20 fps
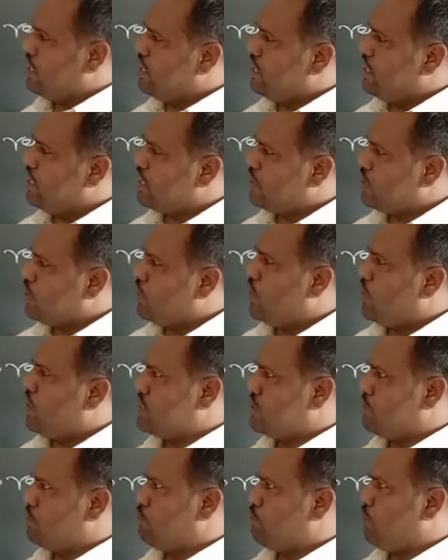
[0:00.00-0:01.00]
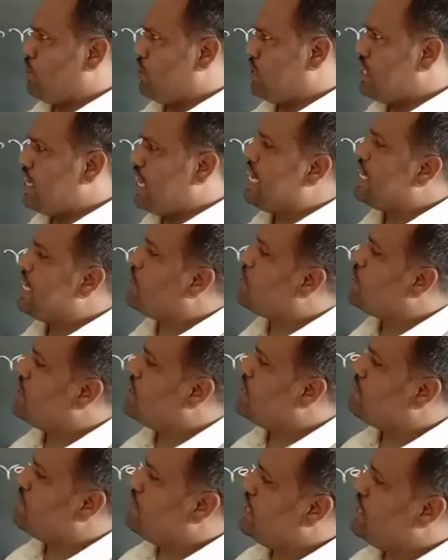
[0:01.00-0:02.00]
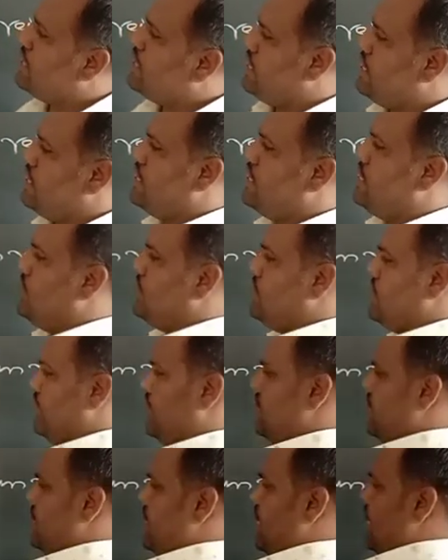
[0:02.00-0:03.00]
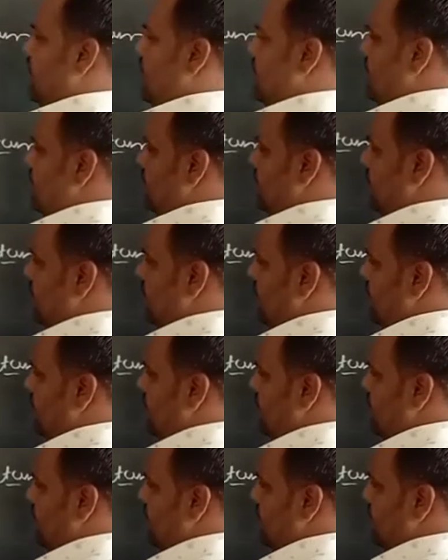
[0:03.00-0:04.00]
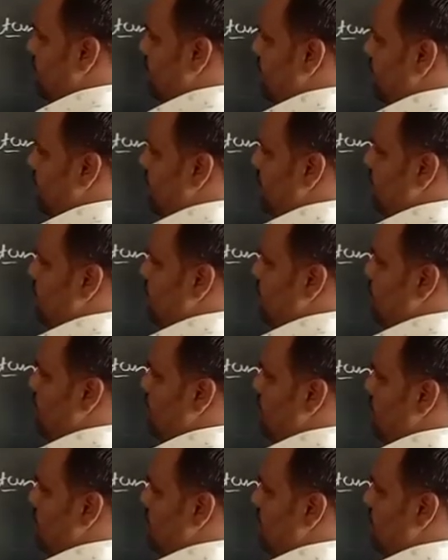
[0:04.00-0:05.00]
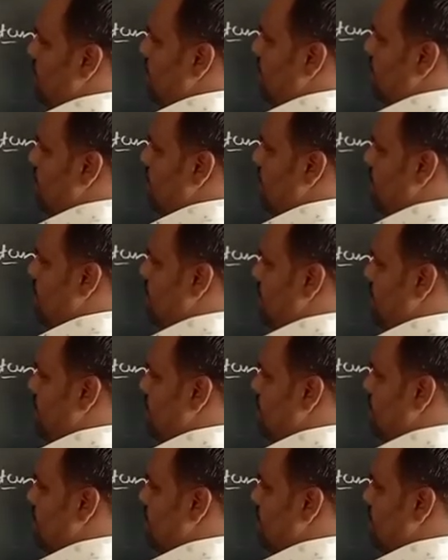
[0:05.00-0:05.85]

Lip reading: cause for high quantum yield is chain reaction. It is very important, that is